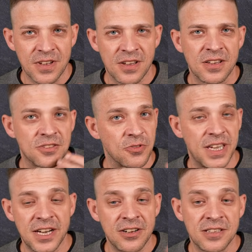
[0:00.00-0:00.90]
So
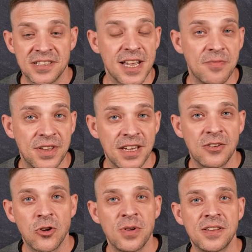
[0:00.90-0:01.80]
here, same thing,
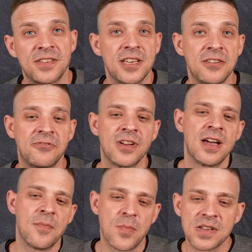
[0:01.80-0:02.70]
nominative,
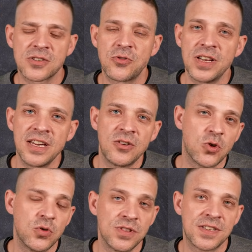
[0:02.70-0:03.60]
masculine
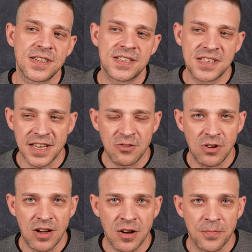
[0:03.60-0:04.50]
und
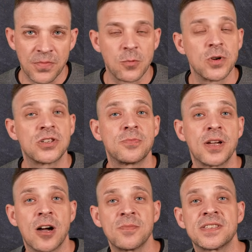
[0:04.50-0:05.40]
singular, which
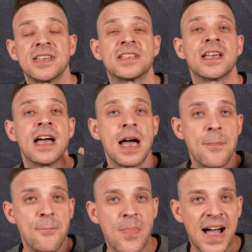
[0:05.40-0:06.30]
becomes this
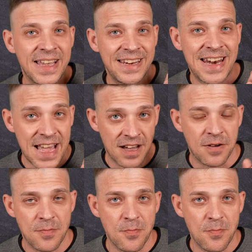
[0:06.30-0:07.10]
meiner.